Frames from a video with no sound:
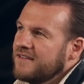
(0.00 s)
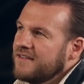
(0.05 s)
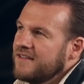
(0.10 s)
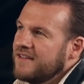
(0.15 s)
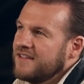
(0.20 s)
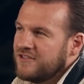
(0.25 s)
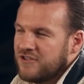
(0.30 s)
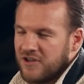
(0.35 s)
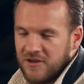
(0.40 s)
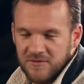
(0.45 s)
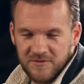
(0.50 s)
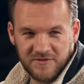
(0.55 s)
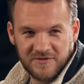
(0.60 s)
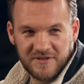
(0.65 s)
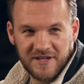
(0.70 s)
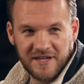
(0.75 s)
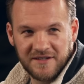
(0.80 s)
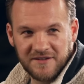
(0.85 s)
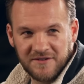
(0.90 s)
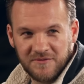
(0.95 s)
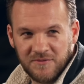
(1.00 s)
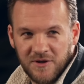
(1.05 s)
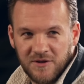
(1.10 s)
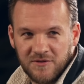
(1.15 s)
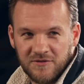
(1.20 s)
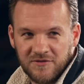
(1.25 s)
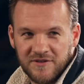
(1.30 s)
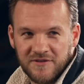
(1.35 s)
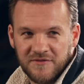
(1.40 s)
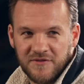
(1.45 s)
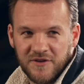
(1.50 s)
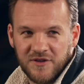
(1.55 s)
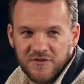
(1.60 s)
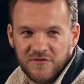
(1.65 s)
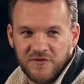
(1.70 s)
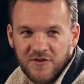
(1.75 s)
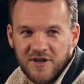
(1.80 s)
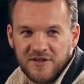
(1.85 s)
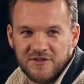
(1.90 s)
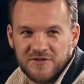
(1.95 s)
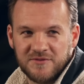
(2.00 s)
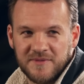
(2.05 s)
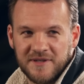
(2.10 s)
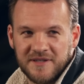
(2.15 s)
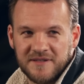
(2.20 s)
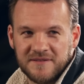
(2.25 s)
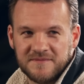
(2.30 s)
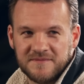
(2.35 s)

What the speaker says: In terms of taking on Wilder in the first fight, do you mean?